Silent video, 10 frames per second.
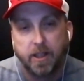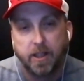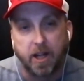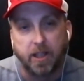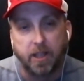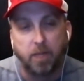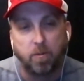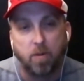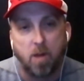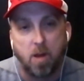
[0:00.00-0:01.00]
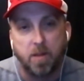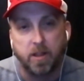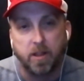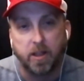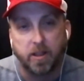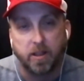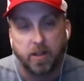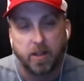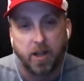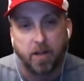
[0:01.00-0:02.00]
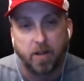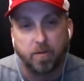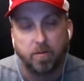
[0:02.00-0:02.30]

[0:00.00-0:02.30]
kind of glean from and kind of